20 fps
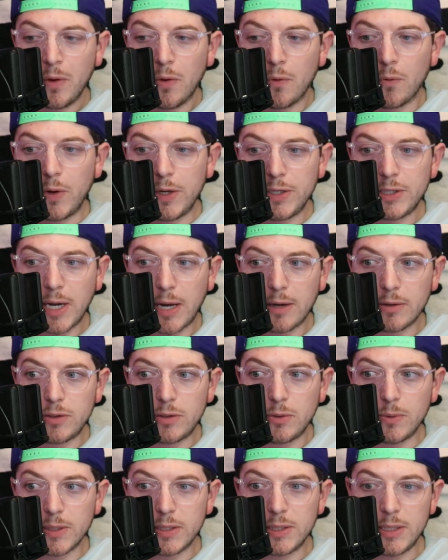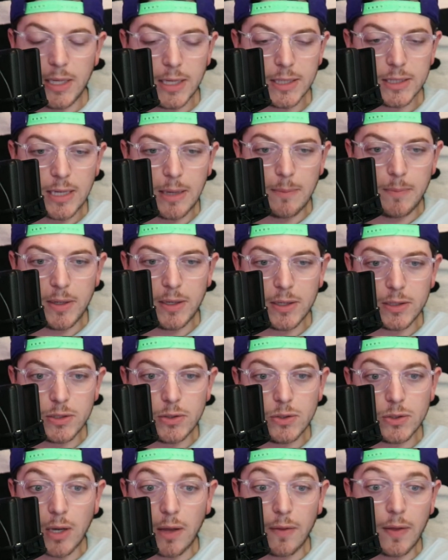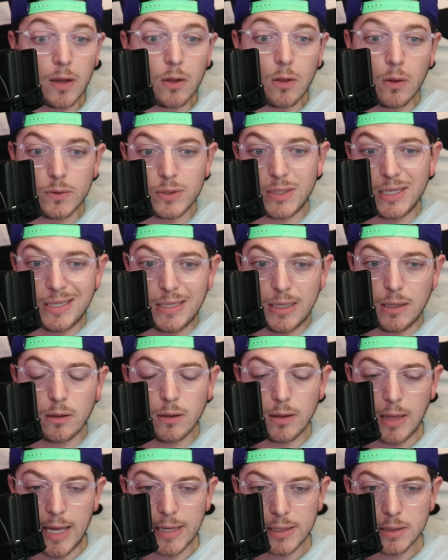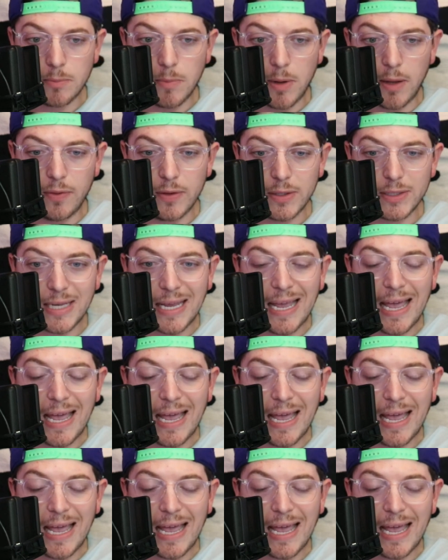reach out to a CSM because you saw they closed a deal last month and say,